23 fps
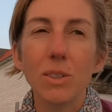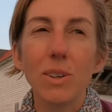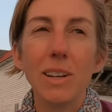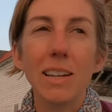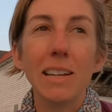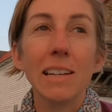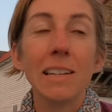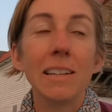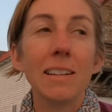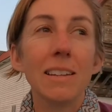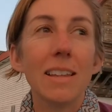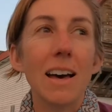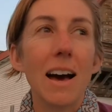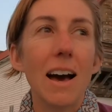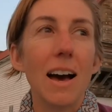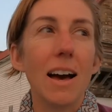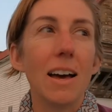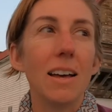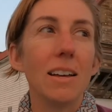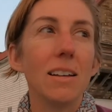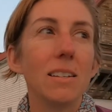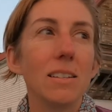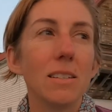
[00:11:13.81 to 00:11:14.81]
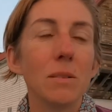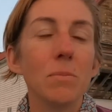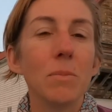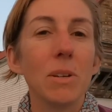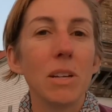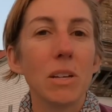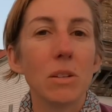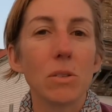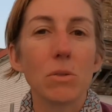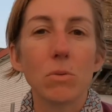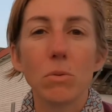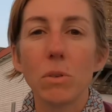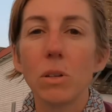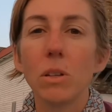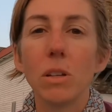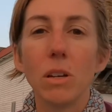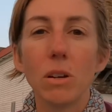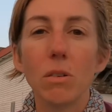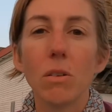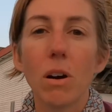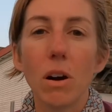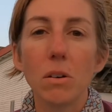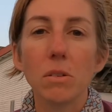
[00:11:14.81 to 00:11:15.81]
And that to me is really
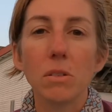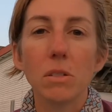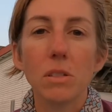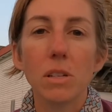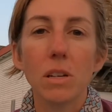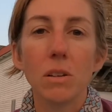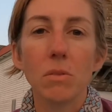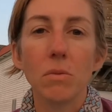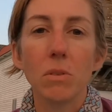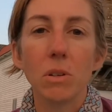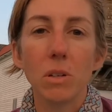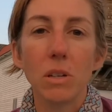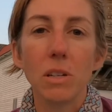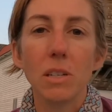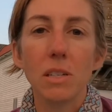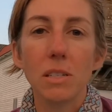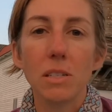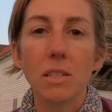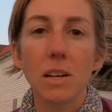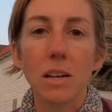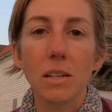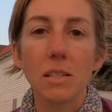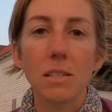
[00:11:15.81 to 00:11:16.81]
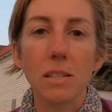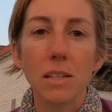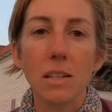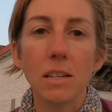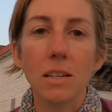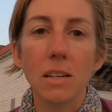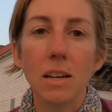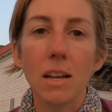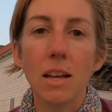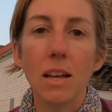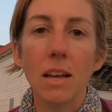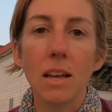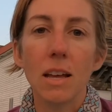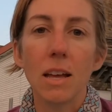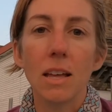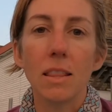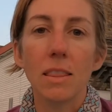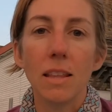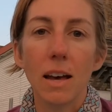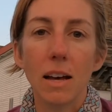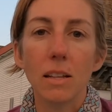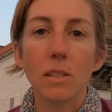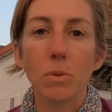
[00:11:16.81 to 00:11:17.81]
gross and really disgusting. And
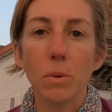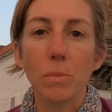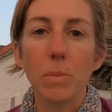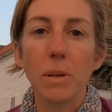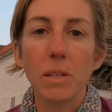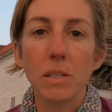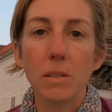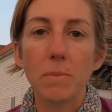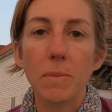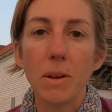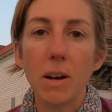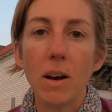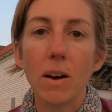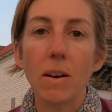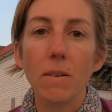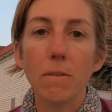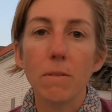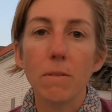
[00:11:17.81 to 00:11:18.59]
that's what pissed me off.